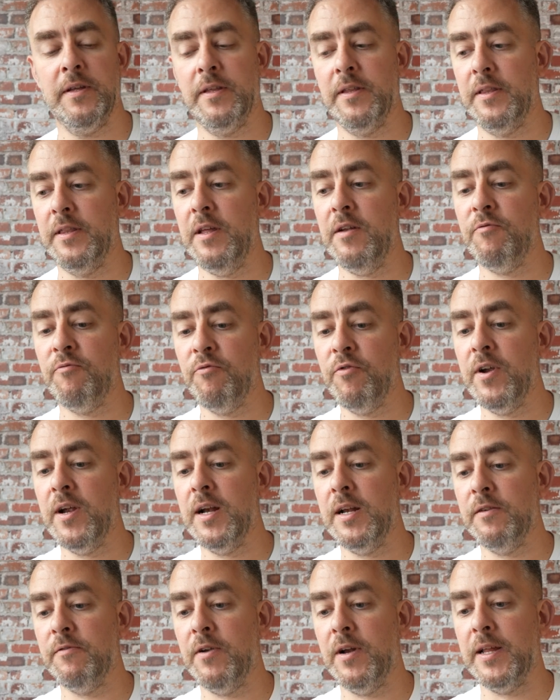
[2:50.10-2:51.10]
And they're
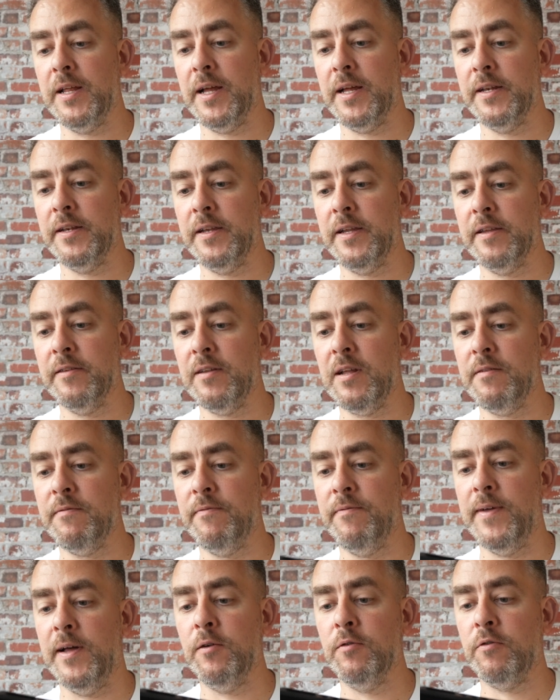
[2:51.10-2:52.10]
really, really handy. It's like
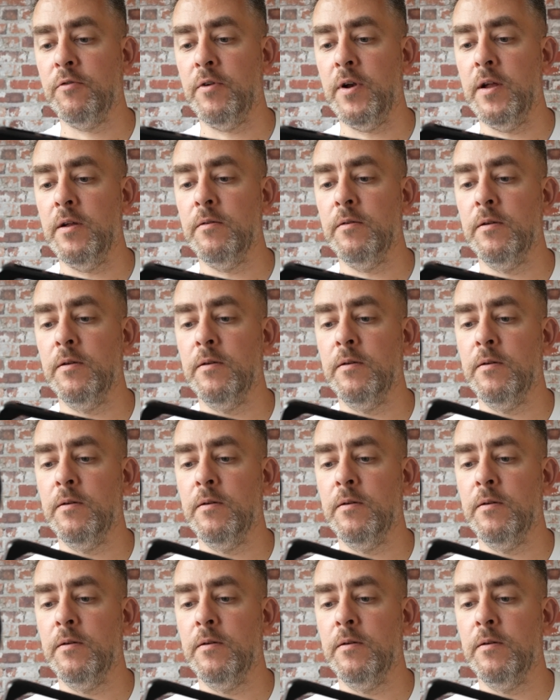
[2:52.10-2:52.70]
Velcro.